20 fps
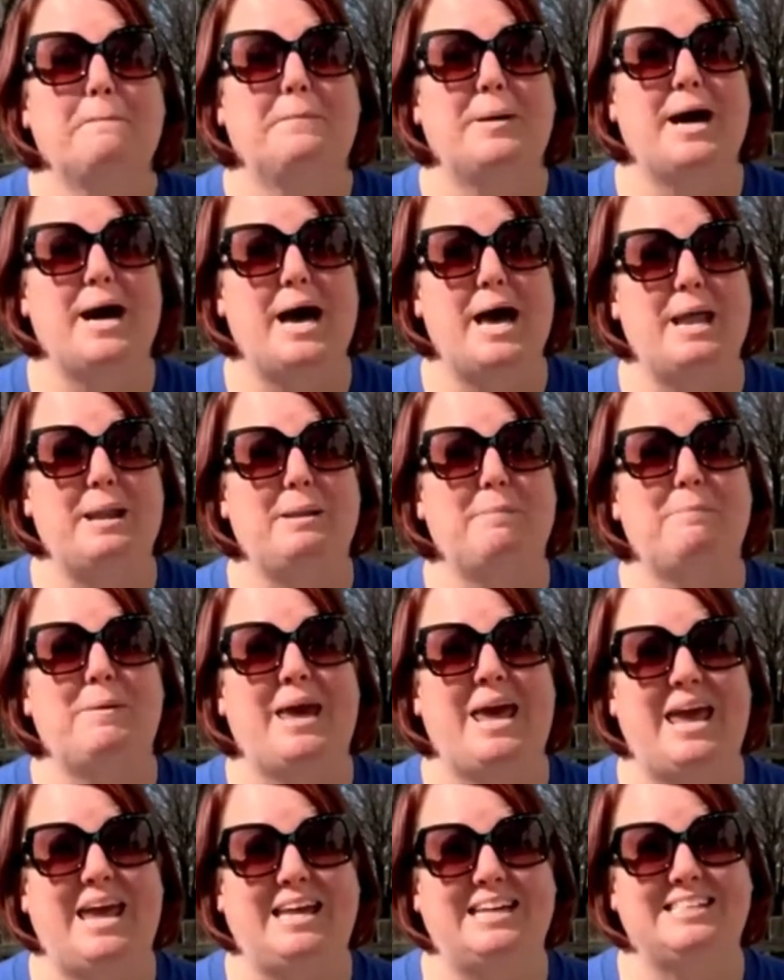but
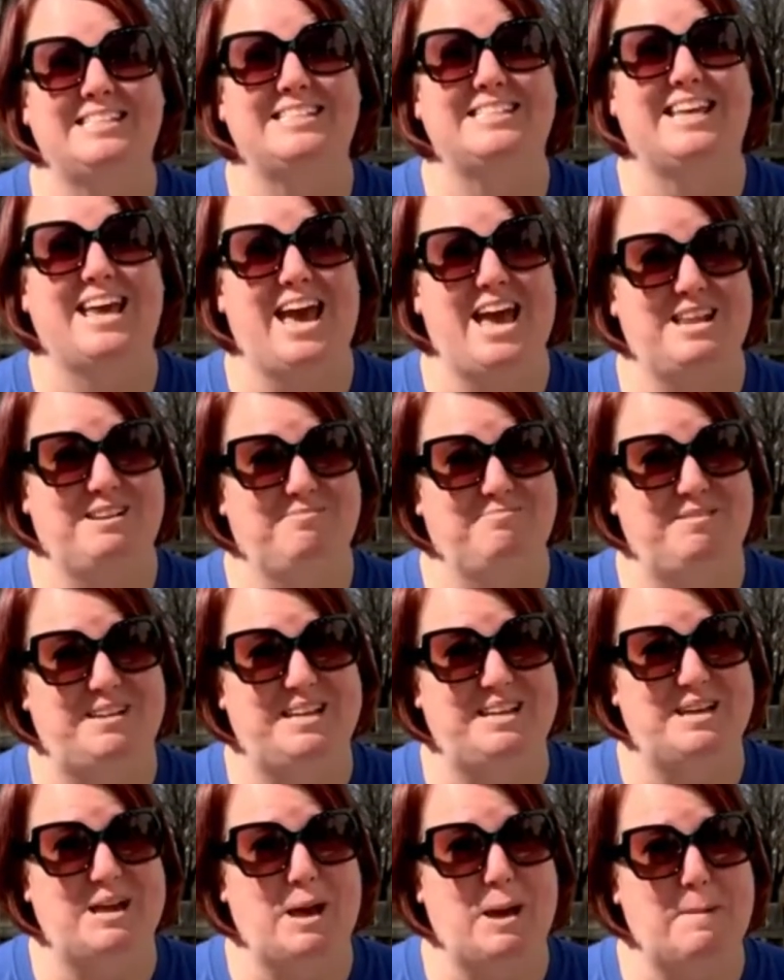paint can
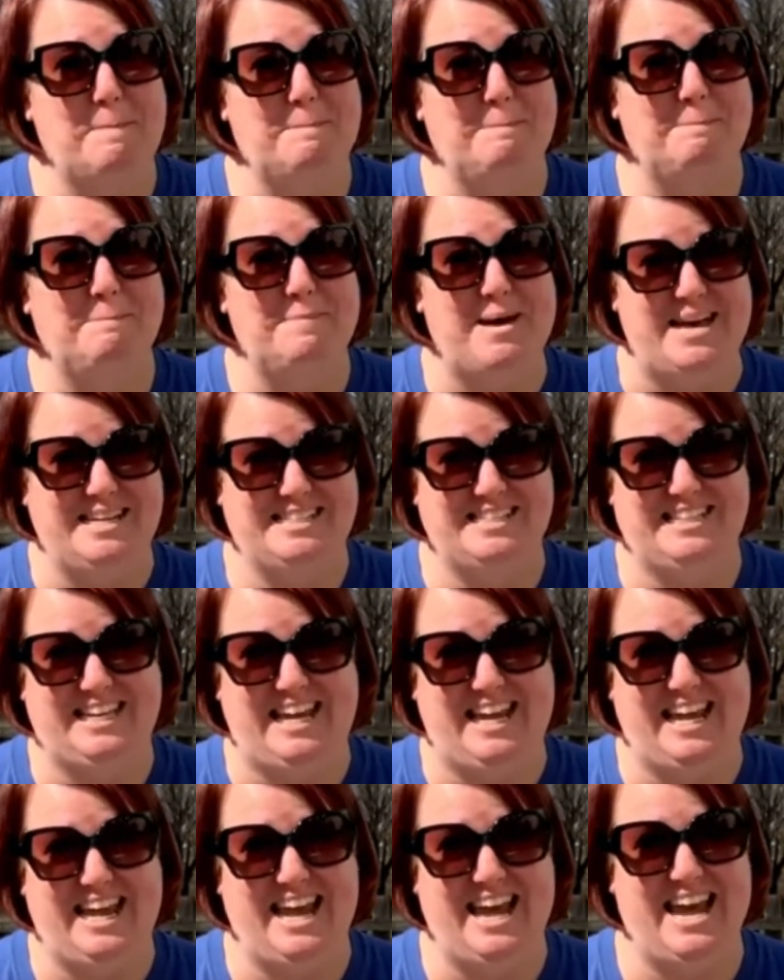be
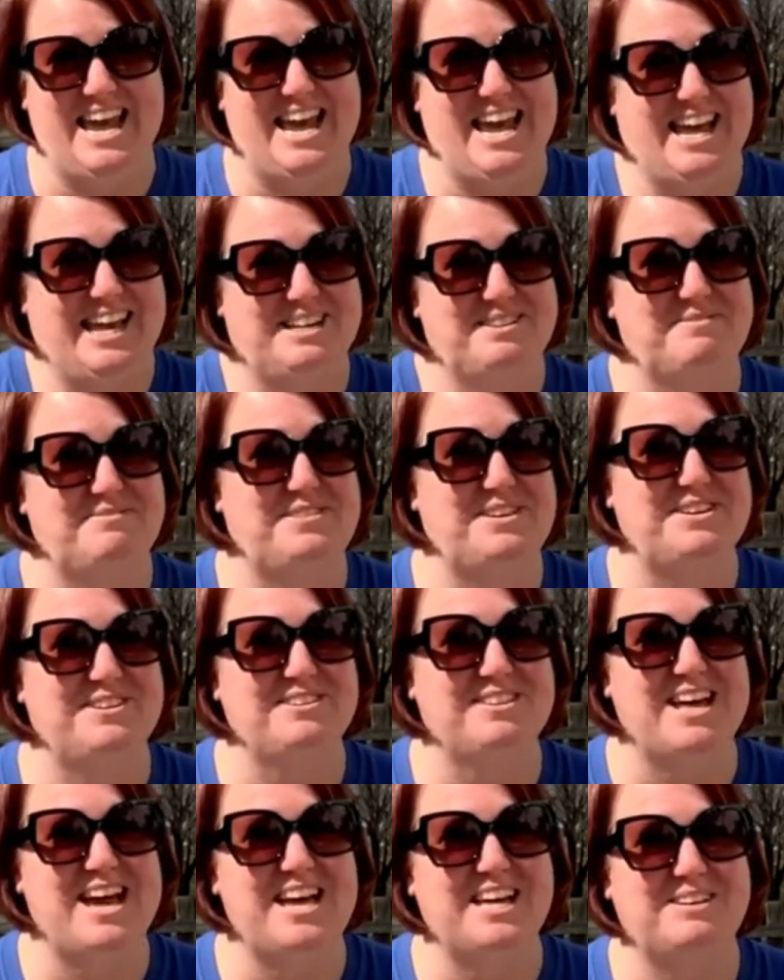messy, and if you're
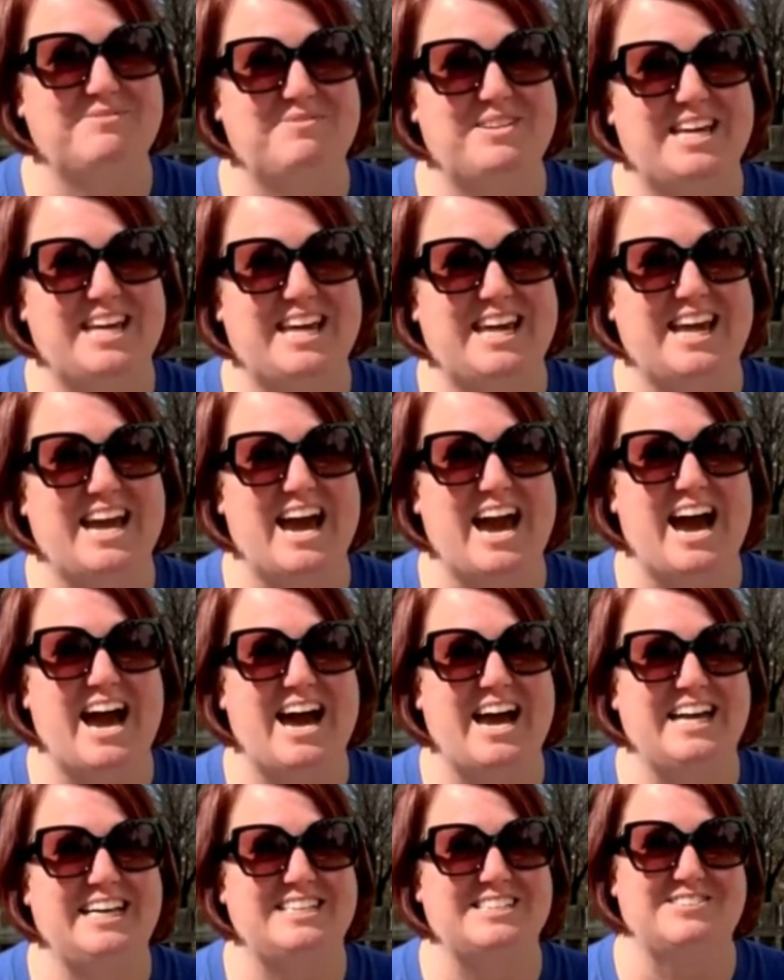like me,
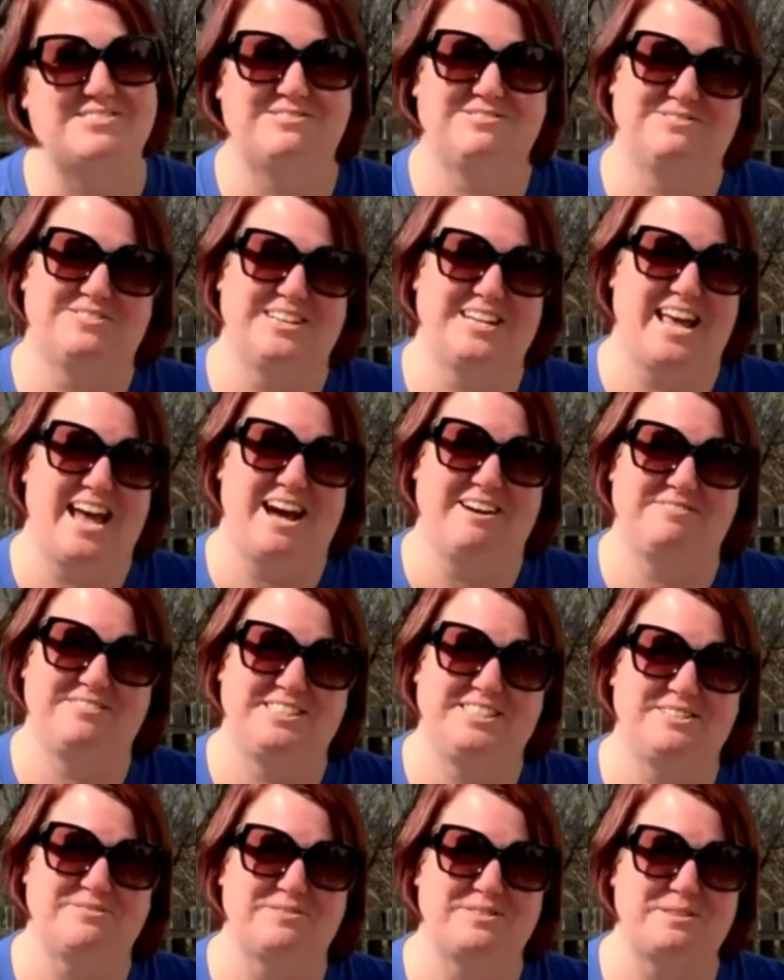I don't want to have to
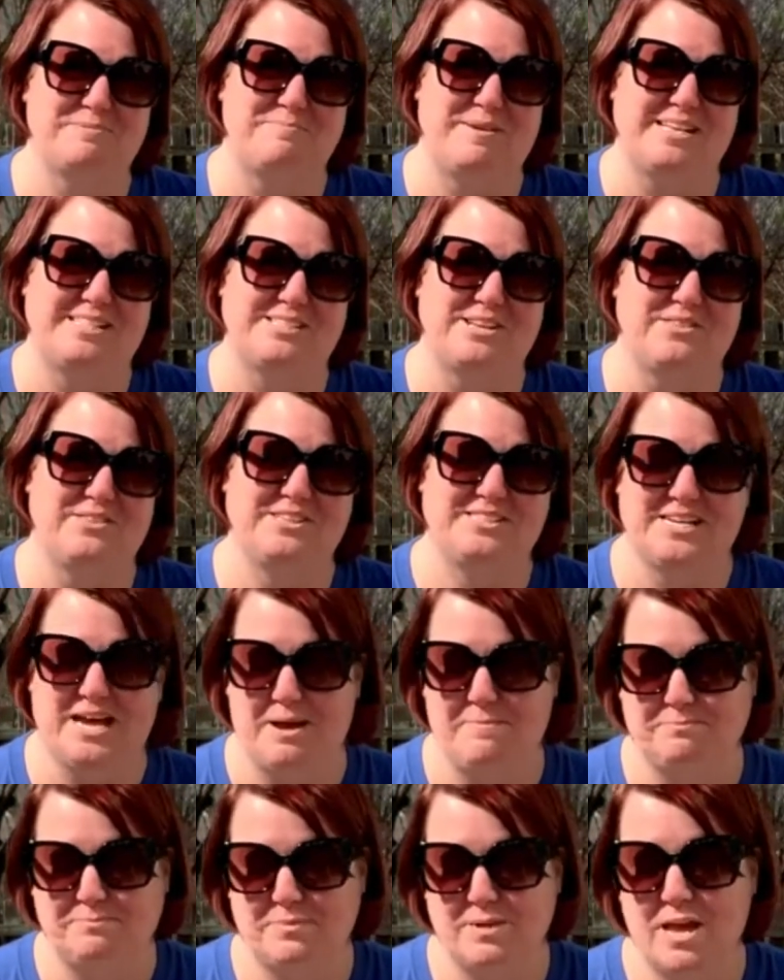deal with a mess all the
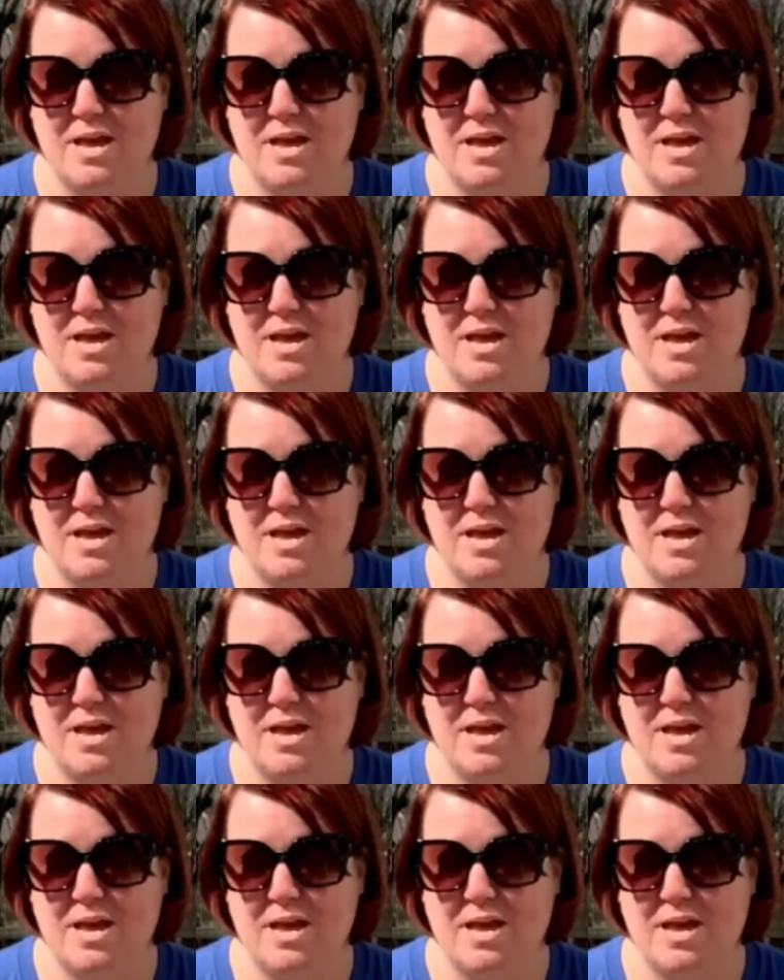time.